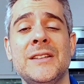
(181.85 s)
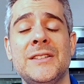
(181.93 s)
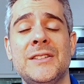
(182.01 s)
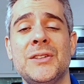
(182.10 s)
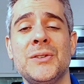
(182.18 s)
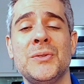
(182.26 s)

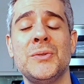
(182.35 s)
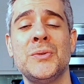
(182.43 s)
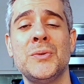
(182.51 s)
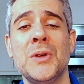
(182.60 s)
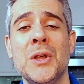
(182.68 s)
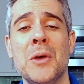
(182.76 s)

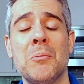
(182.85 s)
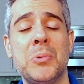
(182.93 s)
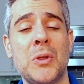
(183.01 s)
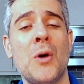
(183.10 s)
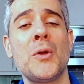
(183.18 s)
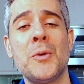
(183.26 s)
to
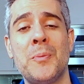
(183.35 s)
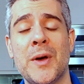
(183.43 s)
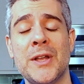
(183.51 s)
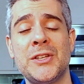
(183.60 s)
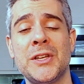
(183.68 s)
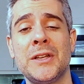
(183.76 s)
blow your
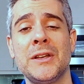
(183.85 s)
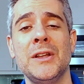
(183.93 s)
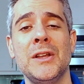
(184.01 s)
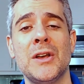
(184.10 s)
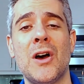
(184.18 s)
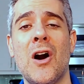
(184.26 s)
budget
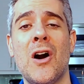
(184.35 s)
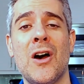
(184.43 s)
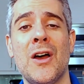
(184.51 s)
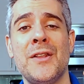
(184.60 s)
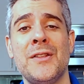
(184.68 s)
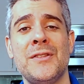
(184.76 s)

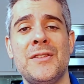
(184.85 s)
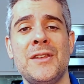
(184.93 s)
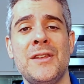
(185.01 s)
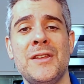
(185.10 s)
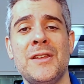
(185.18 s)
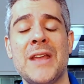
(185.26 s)
on
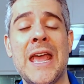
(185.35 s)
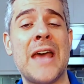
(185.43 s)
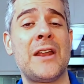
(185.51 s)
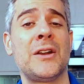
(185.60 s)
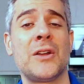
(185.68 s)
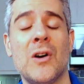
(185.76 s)
the
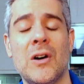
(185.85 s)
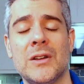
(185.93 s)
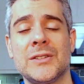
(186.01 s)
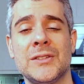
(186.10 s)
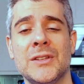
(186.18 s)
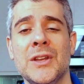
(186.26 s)
add-on
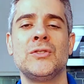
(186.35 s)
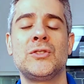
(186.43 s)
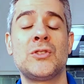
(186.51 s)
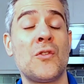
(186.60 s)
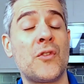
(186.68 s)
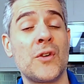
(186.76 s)
costs.
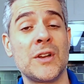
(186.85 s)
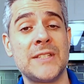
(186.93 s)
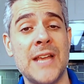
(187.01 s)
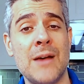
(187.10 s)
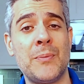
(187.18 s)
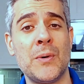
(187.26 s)
So for
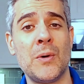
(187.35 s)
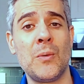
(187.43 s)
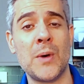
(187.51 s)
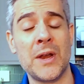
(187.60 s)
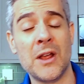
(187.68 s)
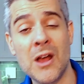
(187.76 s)
example,
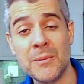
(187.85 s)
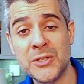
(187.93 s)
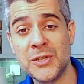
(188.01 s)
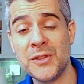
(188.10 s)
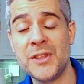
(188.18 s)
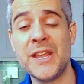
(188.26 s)
when it comes
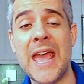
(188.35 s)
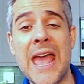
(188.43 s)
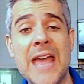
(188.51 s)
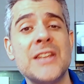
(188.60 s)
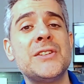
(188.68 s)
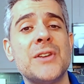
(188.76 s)
to the
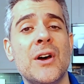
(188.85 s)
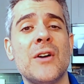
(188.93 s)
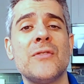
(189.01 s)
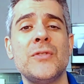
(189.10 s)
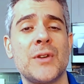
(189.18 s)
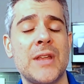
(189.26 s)
edge
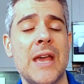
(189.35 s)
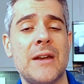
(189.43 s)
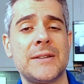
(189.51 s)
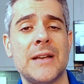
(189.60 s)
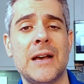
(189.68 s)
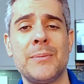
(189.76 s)
of your
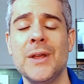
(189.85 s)
countertop,